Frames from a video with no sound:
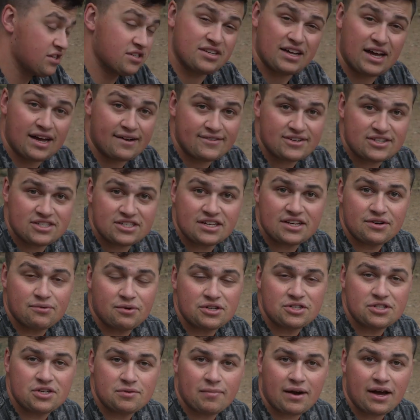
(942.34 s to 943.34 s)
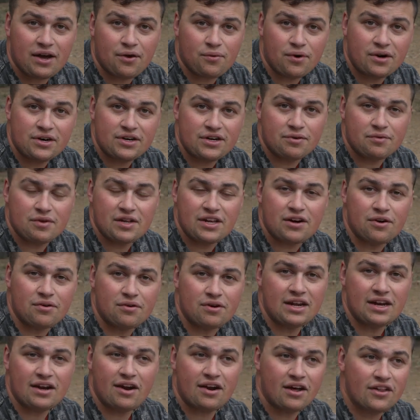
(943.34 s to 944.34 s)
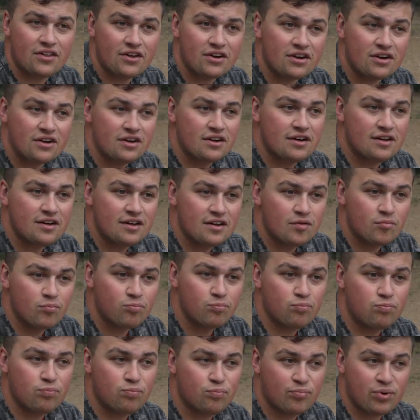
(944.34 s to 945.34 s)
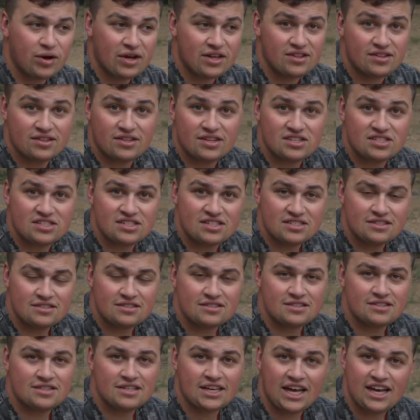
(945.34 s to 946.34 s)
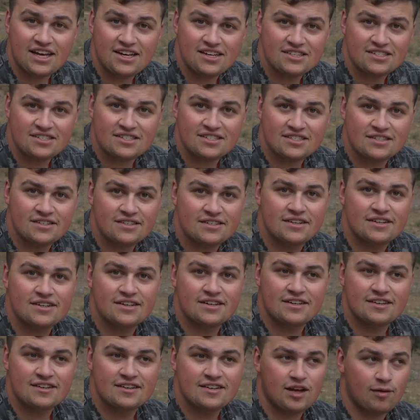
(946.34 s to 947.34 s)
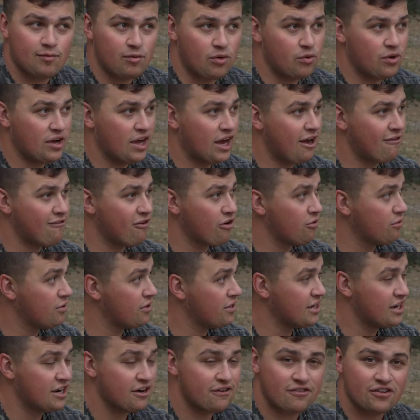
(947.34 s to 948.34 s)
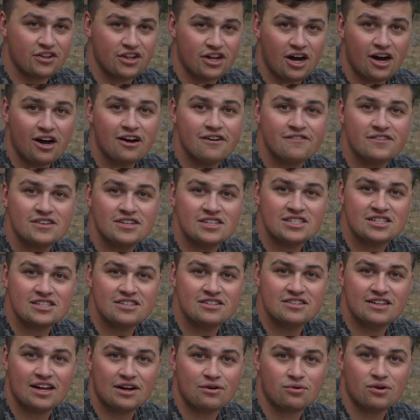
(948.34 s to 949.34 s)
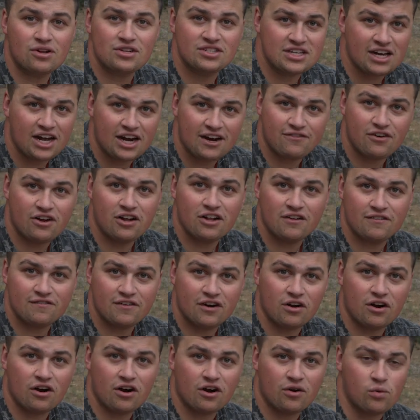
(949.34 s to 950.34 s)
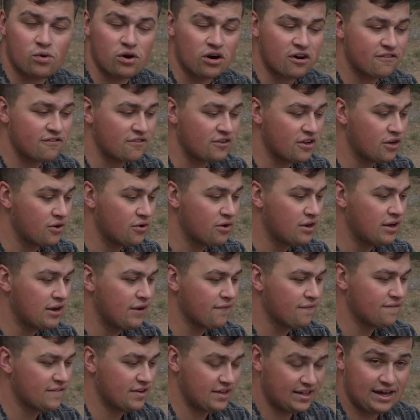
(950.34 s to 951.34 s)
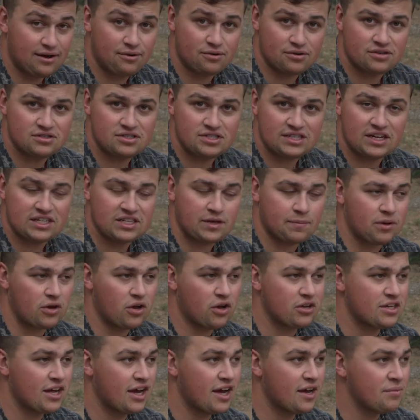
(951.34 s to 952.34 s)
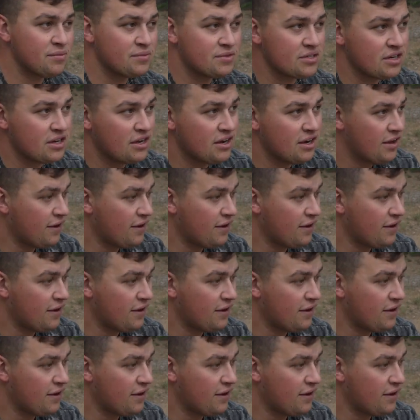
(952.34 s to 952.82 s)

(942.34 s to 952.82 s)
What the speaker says: because, obviously, once you buy one, you really don't need another. But in this case, I mean, we have our one here for the office that runs kind of all of our workflow, and that one stays up at all times.